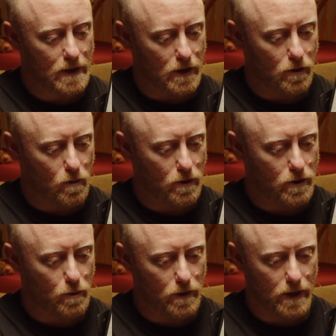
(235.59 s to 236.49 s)
a
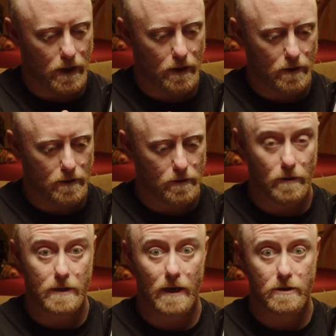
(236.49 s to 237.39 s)
1/4-20 here to
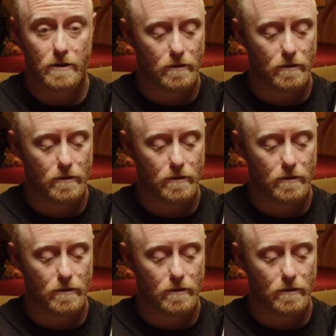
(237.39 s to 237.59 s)
attach it